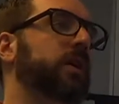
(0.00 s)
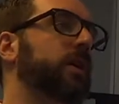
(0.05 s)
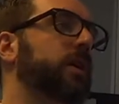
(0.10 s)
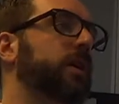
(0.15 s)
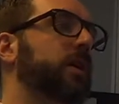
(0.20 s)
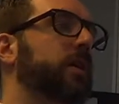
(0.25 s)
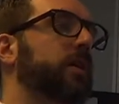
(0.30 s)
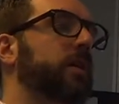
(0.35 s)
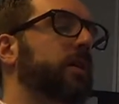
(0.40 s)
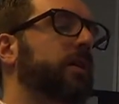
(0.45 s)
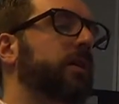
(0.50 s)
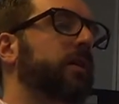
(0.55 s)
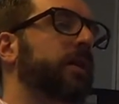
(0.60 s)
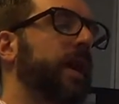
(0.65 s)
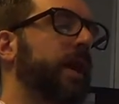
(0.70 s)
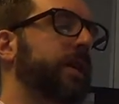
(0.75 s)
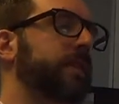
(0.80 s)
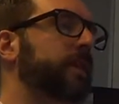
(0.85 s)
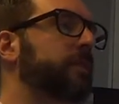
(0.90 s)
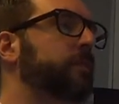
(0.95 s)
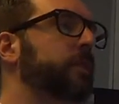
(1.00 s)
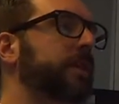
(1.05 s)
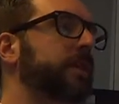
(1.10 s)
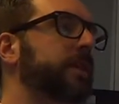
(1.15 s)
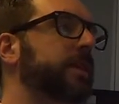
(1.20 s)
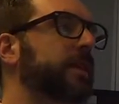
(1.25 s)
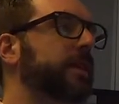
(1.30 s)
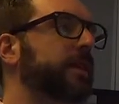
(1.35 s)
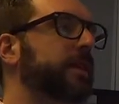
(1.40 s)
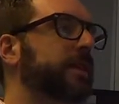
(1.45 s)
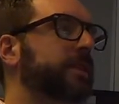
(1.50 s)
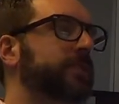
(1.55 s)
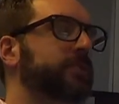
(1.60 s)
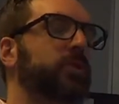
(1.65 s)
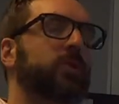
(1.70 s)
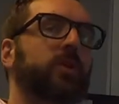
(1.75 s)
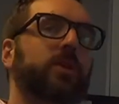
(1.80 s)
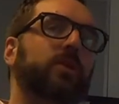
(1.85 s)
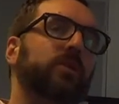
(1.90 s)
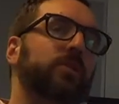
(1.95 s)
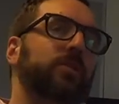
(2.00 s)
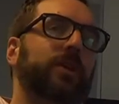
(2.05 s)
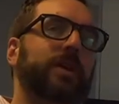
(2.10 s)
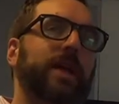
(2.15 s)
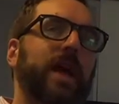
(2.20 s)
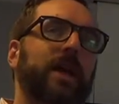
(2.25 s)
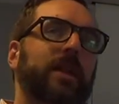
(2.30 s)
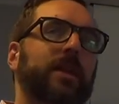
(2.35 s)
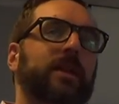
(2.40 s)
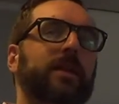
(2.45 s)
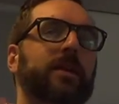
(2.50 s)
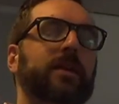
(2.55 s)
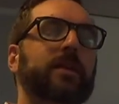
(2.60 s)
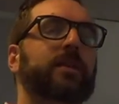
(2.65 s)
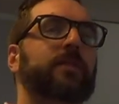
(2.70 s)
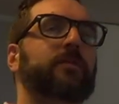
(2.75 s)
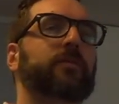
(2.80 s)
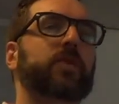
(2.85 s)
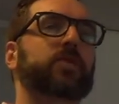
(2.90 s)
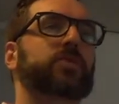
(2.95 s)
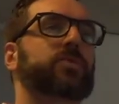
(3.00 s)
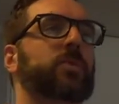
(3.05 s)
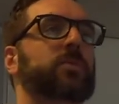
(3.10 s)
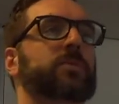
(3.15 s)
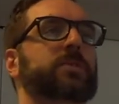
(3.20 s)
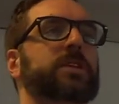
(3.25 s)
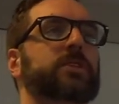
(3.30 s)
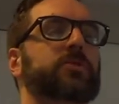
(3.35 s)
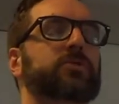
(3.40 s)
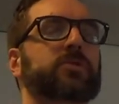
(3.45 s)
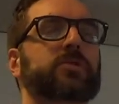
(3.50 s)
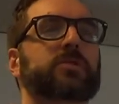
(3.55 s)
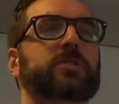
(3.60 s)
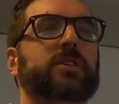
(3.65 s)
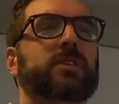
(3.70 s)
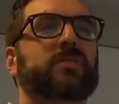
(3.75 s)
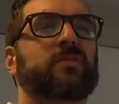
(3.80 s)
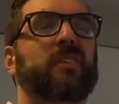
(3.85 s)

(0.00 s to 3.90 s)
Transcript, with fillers: Uh, I think we did a historical look at it, and the first one was introduced in